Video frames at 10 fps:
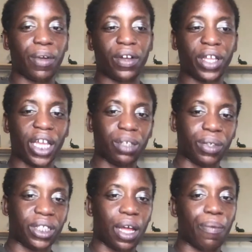how I engage my
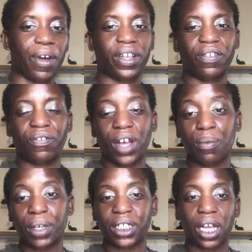time, how I define
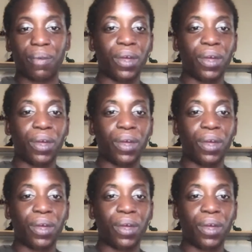my time,